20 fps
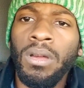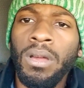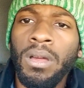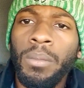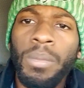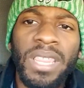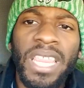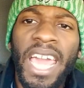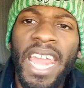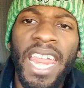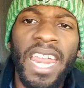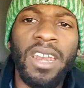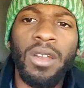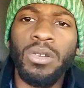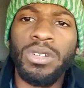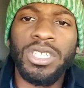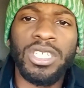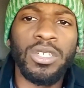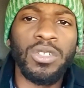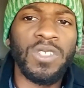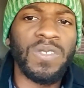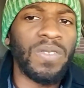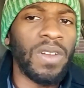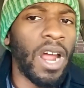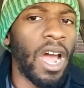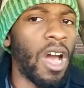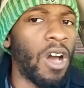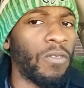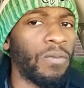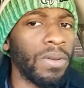But that ain't no excuse for
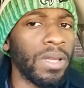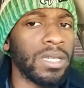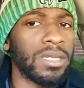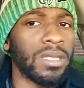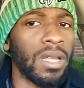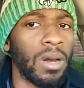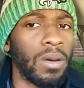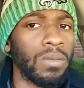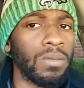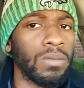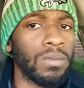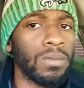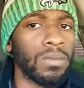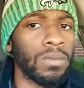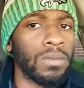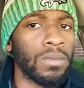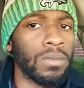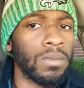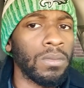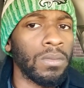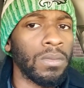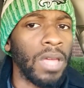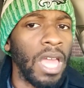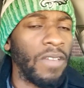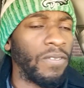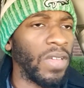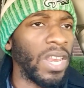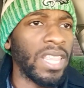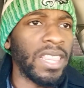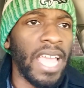the offense, though. If
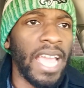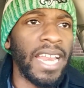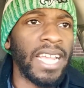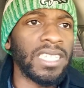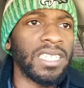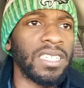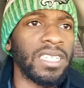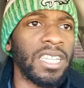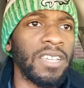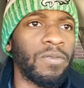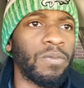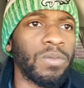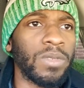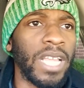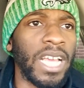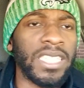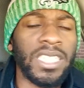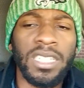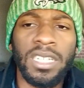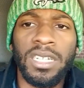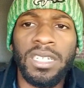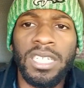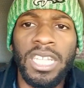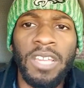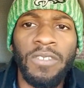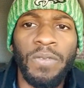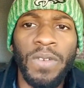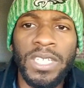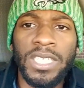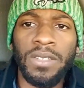anything, that's a
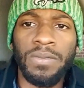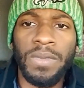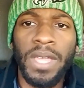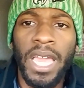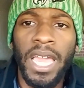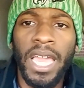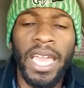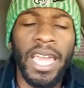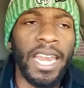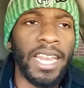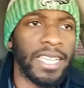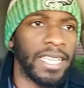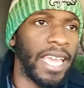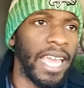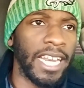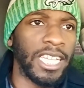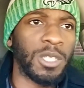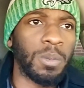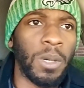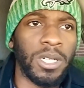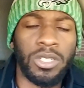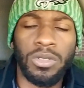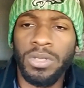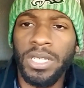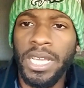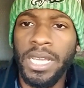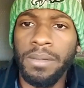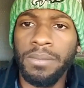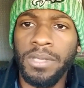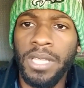defensive thing and a special
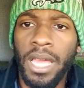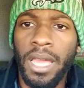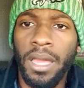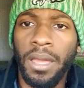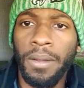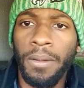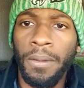teams thing.